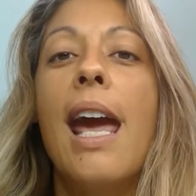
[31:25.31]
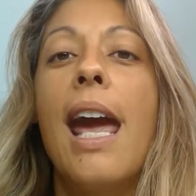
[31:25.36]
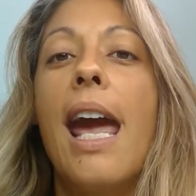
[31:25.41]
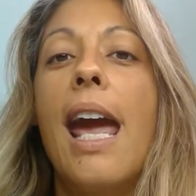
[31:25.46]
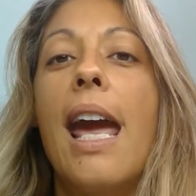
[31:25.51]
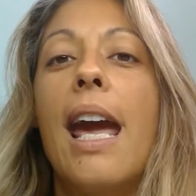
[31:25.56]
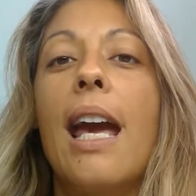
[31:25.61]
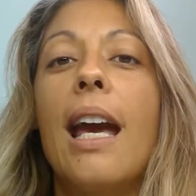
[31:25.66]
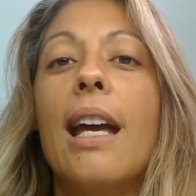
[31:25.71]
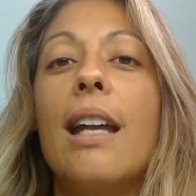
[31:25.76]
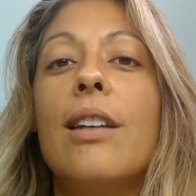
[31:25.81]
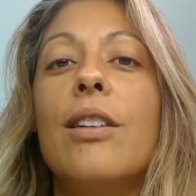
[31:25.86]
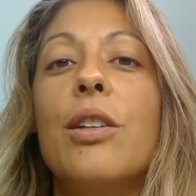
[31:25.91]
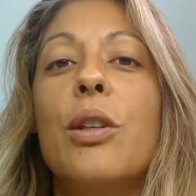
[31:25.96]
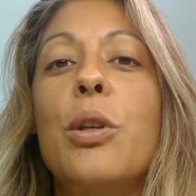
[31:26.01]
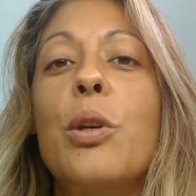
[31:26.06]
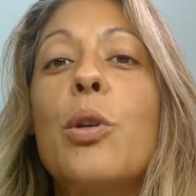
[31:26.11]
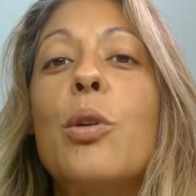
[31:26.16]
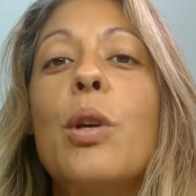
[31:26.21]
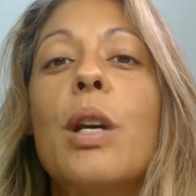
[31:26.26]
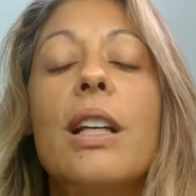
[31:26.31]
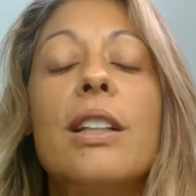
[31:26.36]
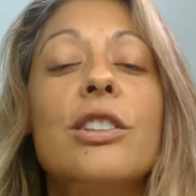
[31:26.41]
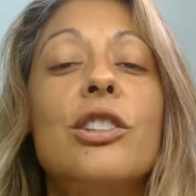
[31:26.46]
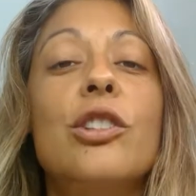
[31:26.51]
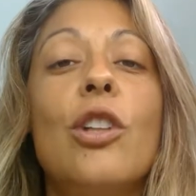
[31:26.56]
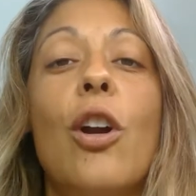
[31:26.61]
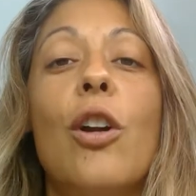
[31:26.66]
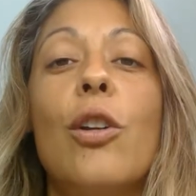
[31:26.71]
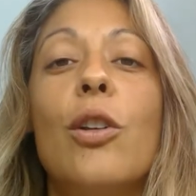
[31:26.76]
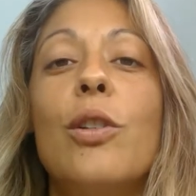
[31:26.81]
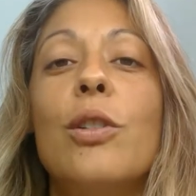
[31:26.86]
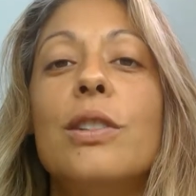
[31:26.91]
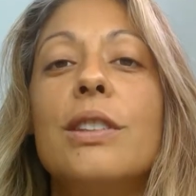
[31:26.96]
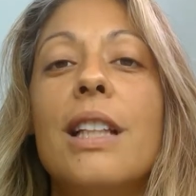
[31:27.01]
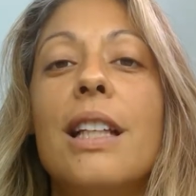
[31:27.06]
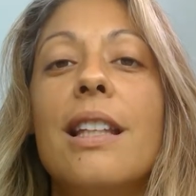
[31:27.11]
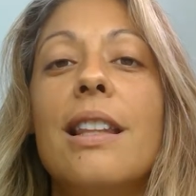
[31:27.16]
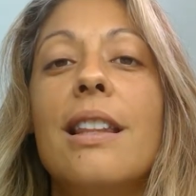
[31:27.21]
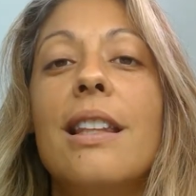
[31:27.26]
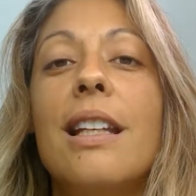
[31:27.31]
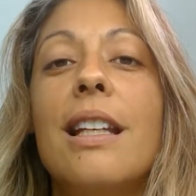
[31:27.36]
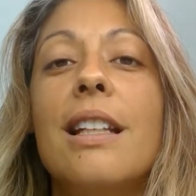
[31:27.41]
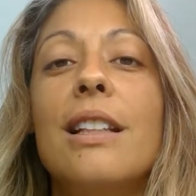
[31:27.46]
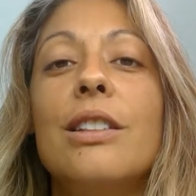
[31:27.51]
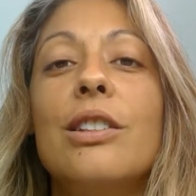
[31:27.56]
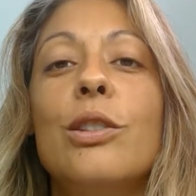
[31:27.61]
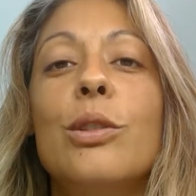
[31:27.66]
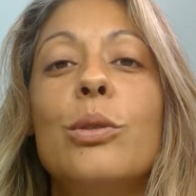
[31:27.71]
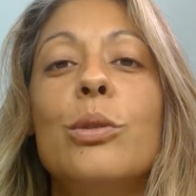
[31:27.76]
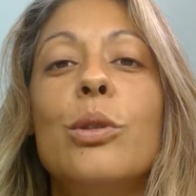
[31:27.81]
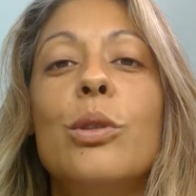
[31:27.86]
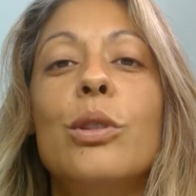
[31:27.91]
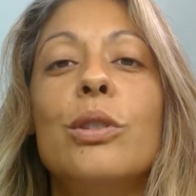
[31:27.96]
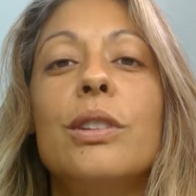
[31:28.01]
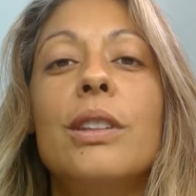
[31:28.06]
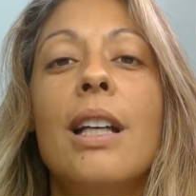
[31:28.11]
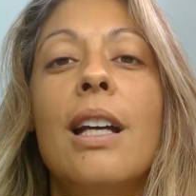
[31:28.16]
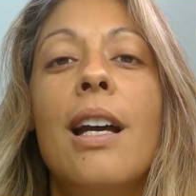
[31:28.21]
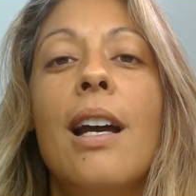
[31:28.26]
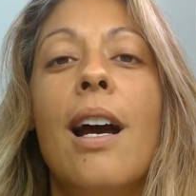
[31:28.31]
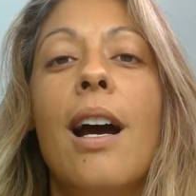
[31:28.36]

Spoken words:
and you can start using these tools.